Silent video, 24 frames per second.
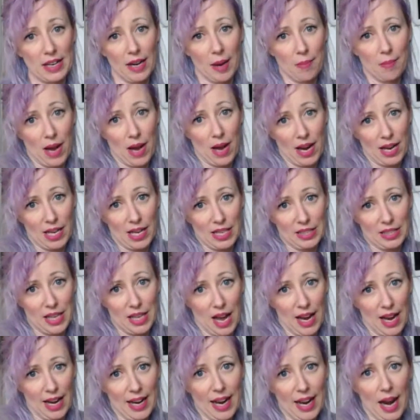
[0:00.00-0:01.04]
I'm not going to
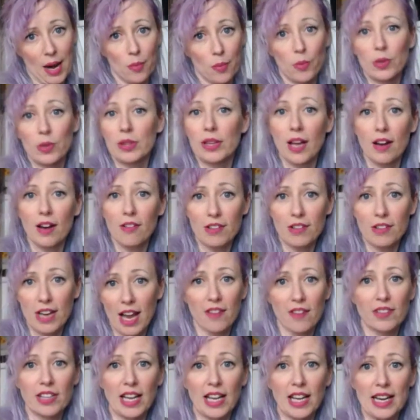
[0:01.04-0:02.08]
lie. I would love to have
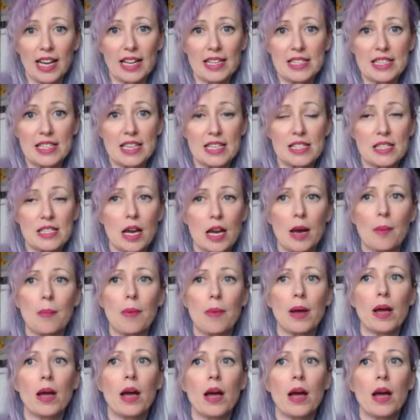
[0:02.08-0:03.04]
a lighting system,